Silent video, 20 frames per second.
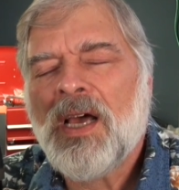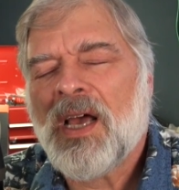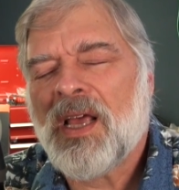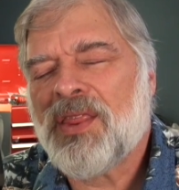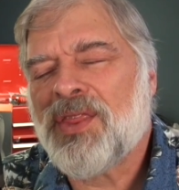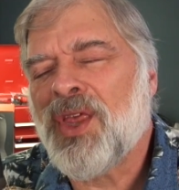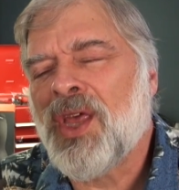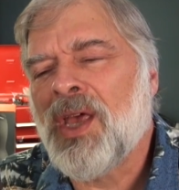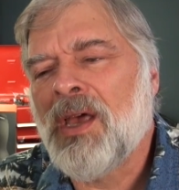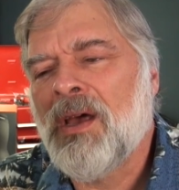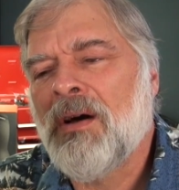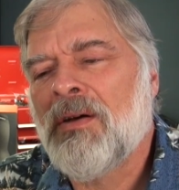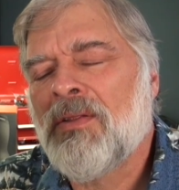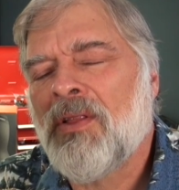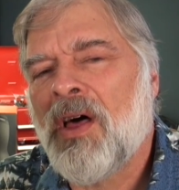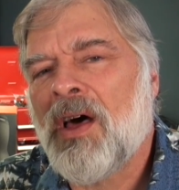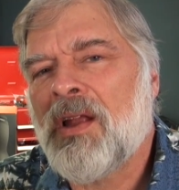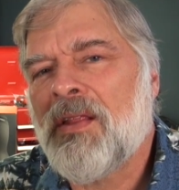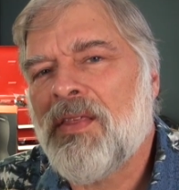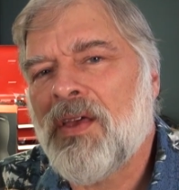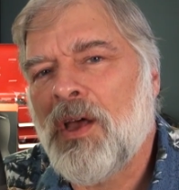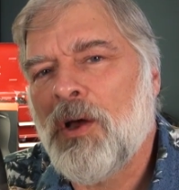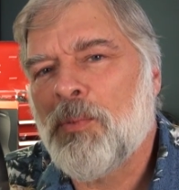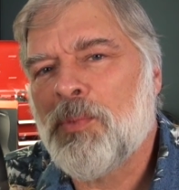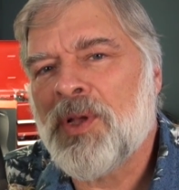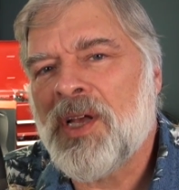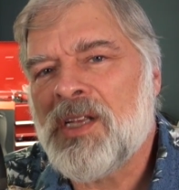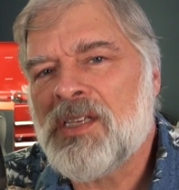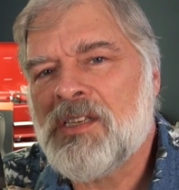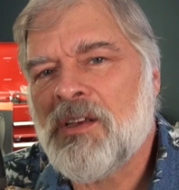I think a lot of the
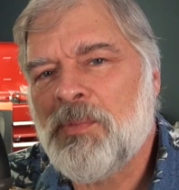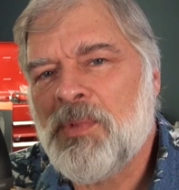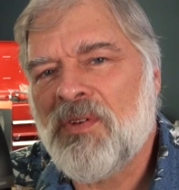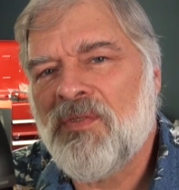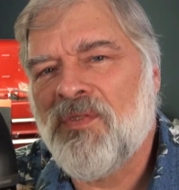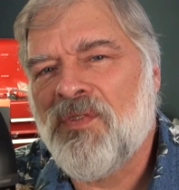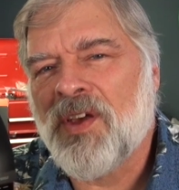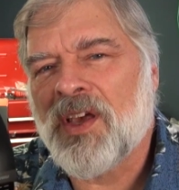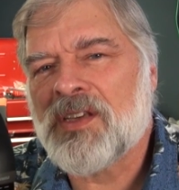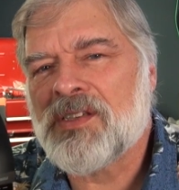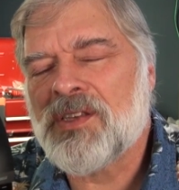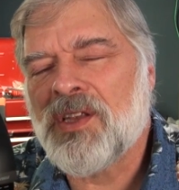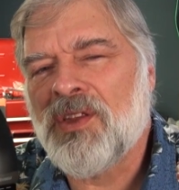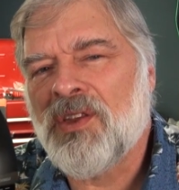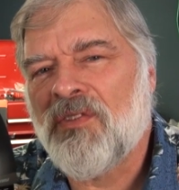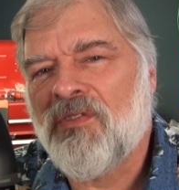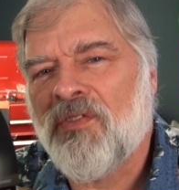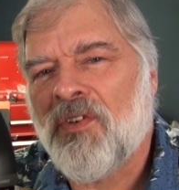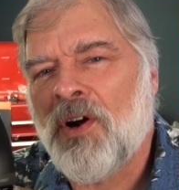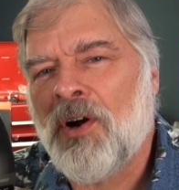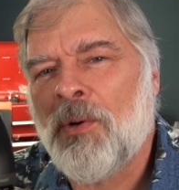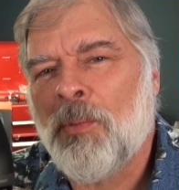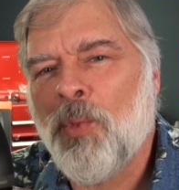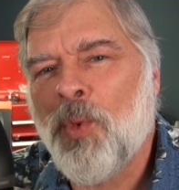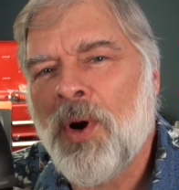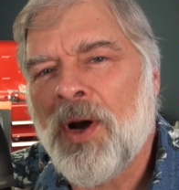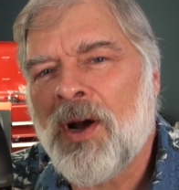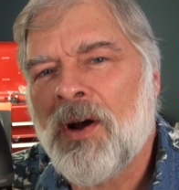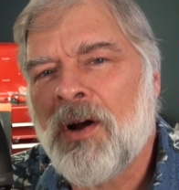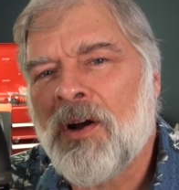complaints have been fixed in the
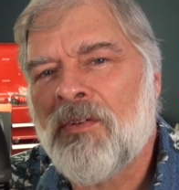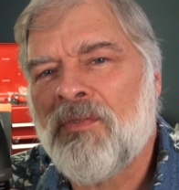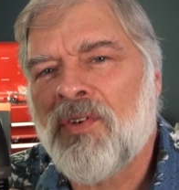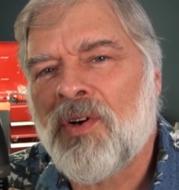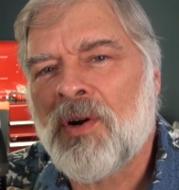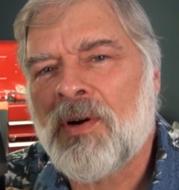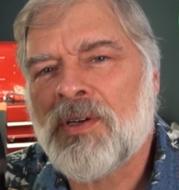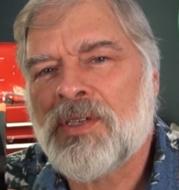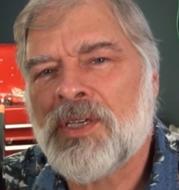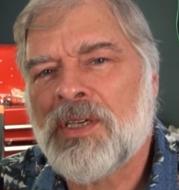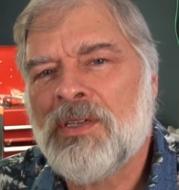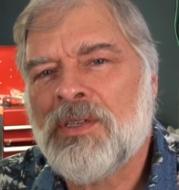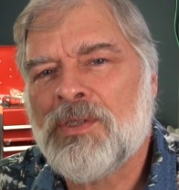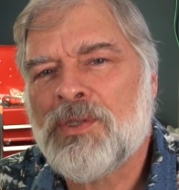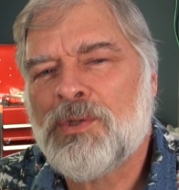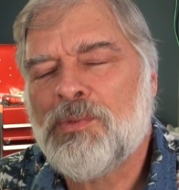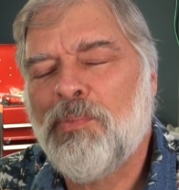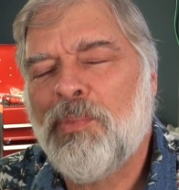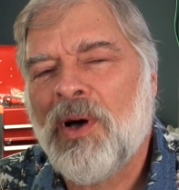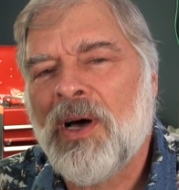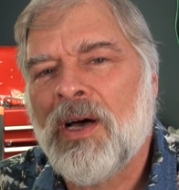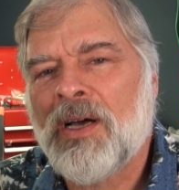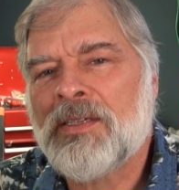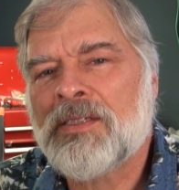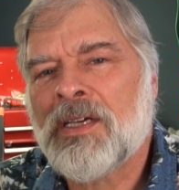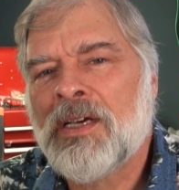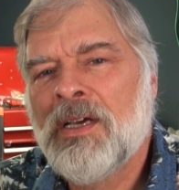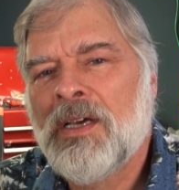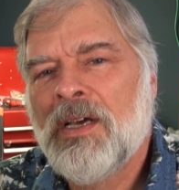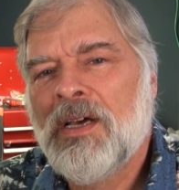firmware versions,
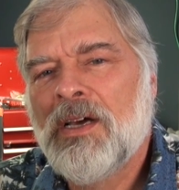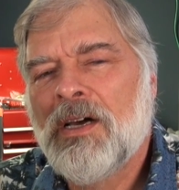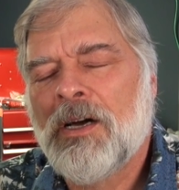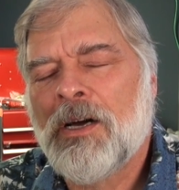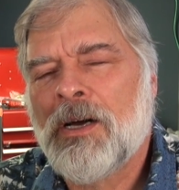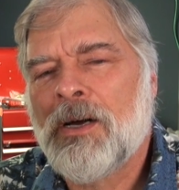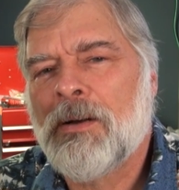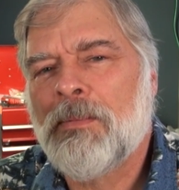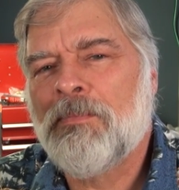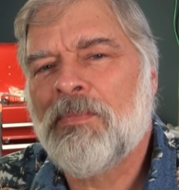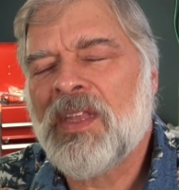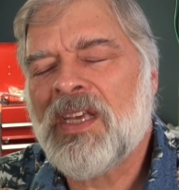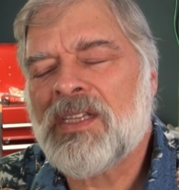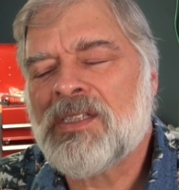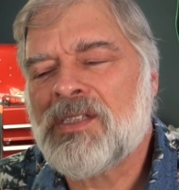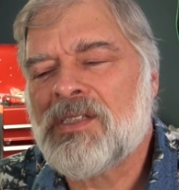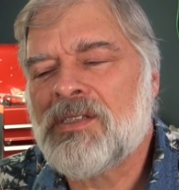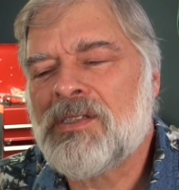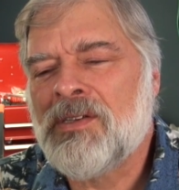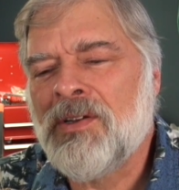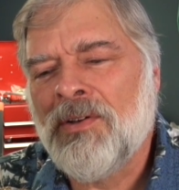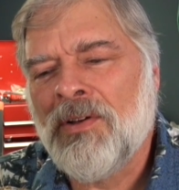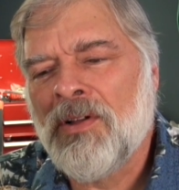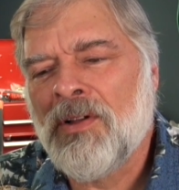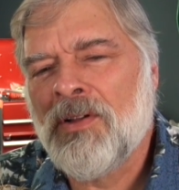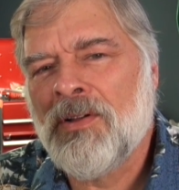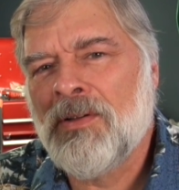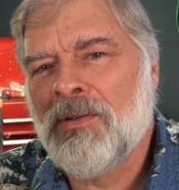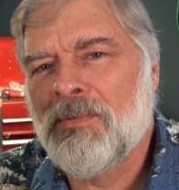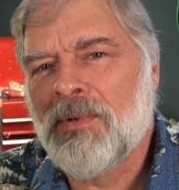but um, it's
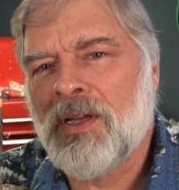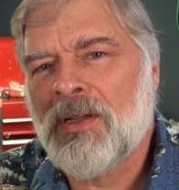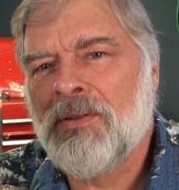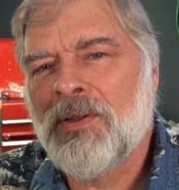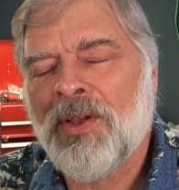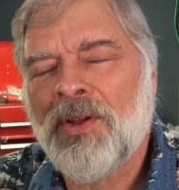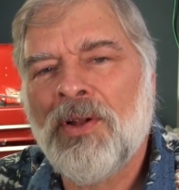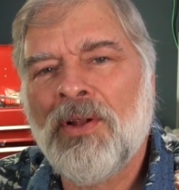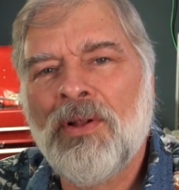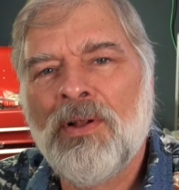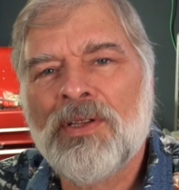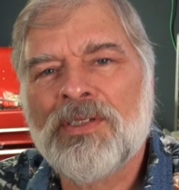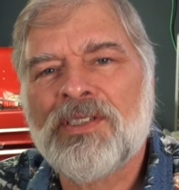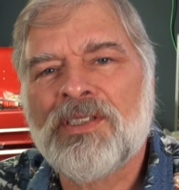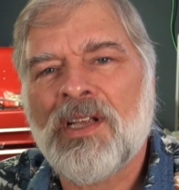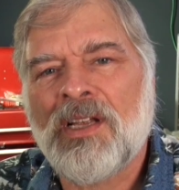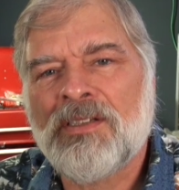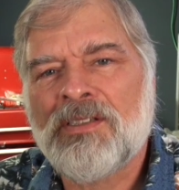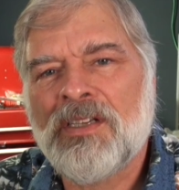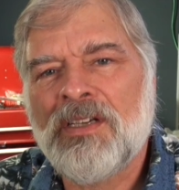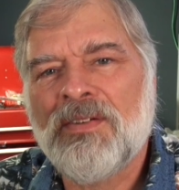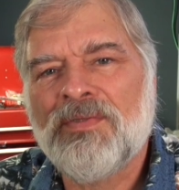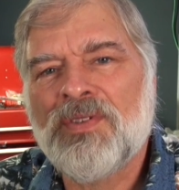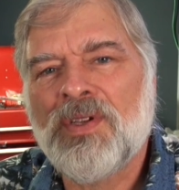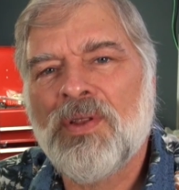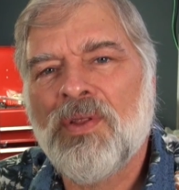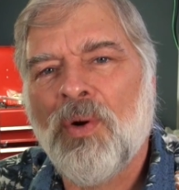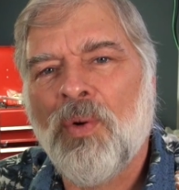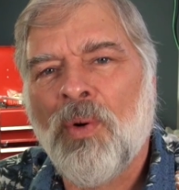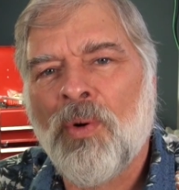still a little sensitive
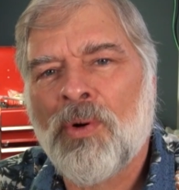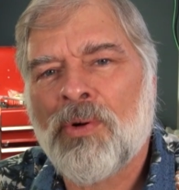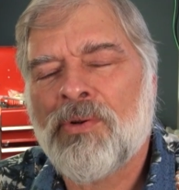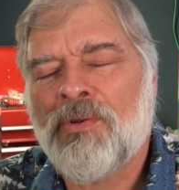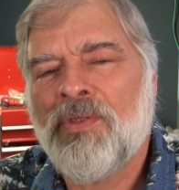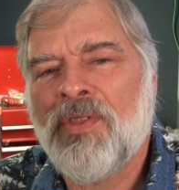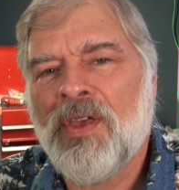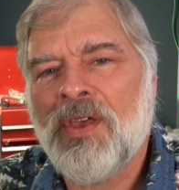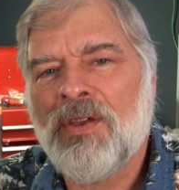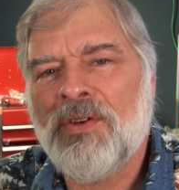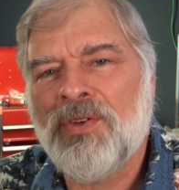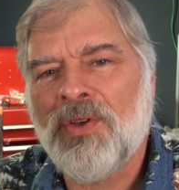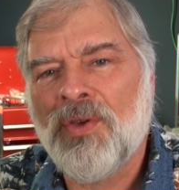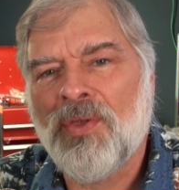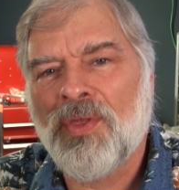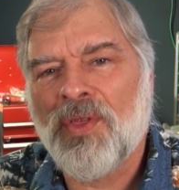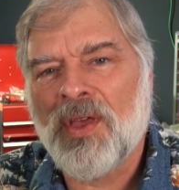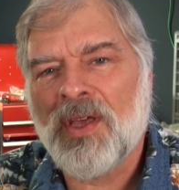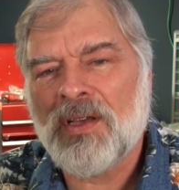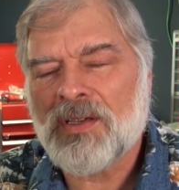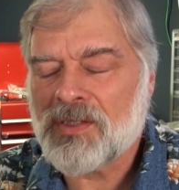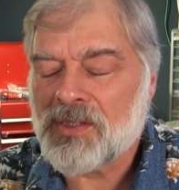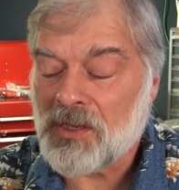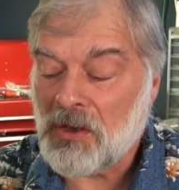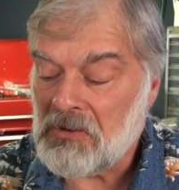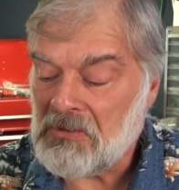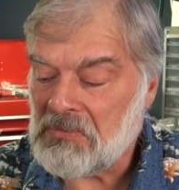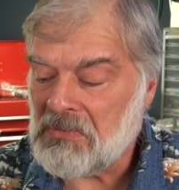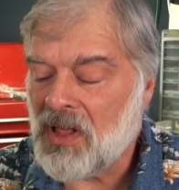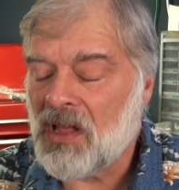to the order that you do things,
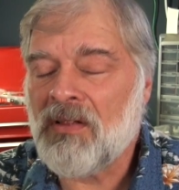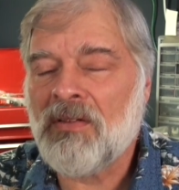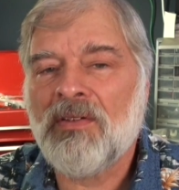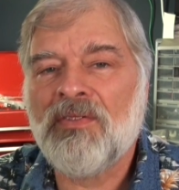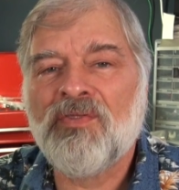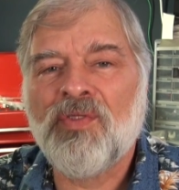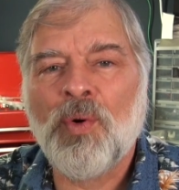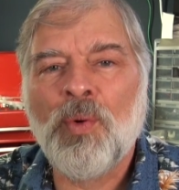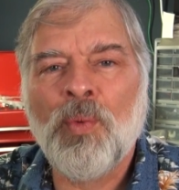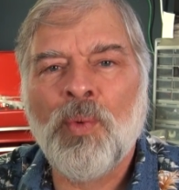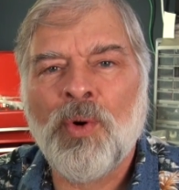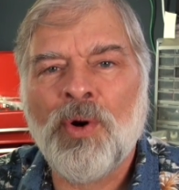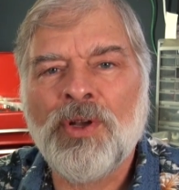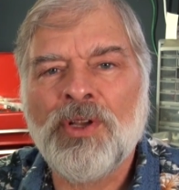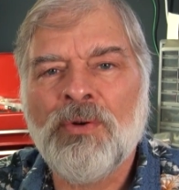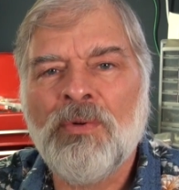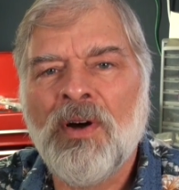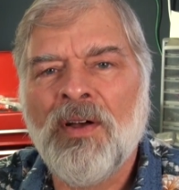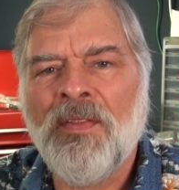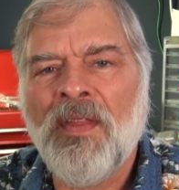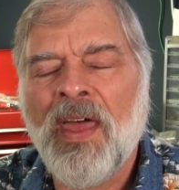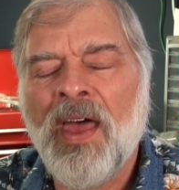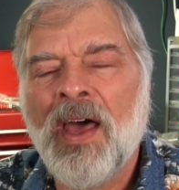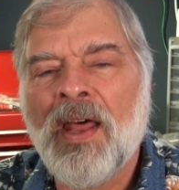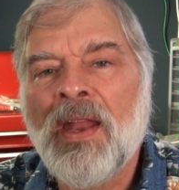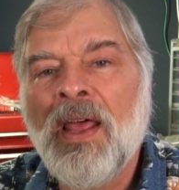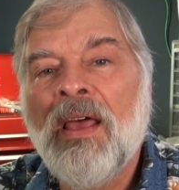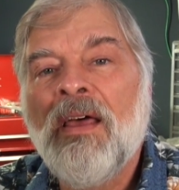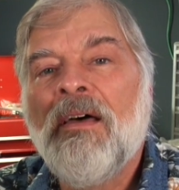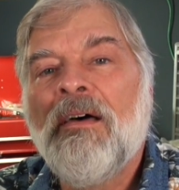so I'll forewarn you on
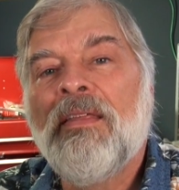that.